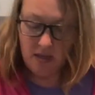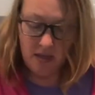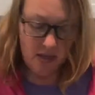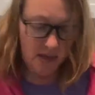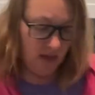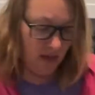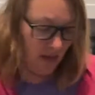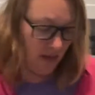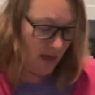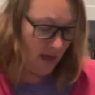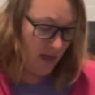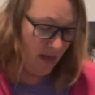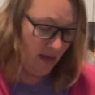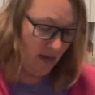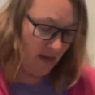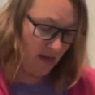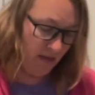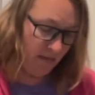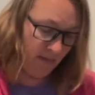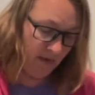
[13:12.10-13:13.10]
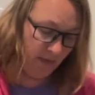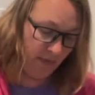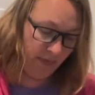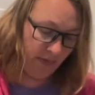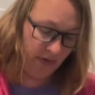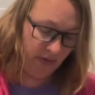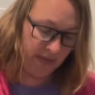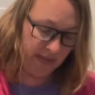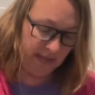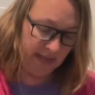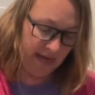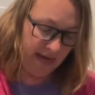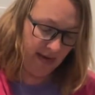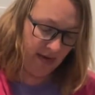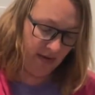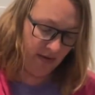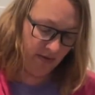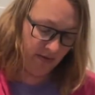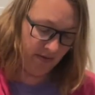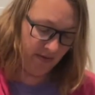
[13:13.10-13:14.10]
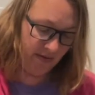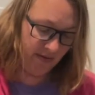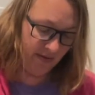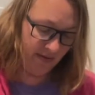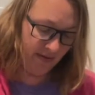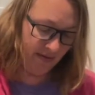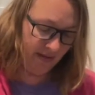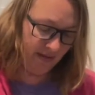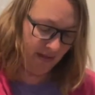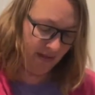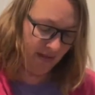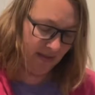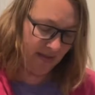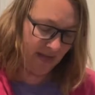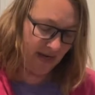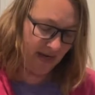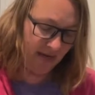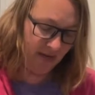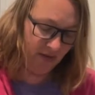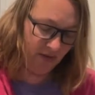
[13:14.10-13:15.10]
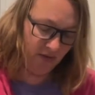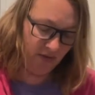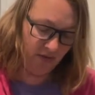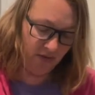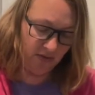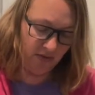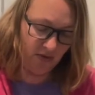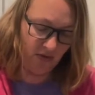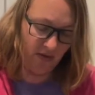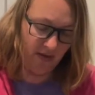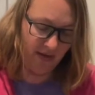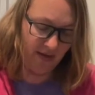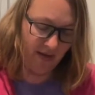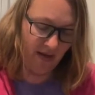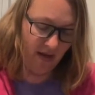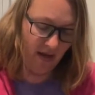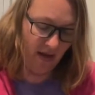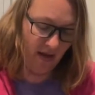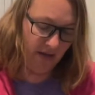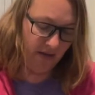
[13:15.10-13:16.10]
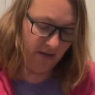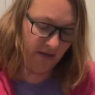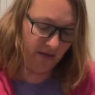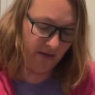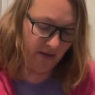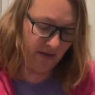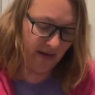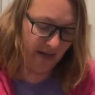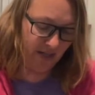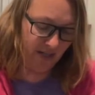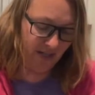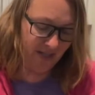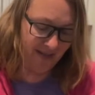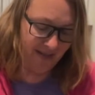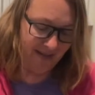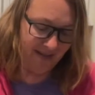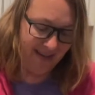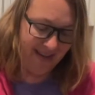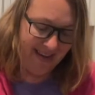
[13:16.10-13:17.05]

And then I'm gonna put down the lasagna noodles going the other direction.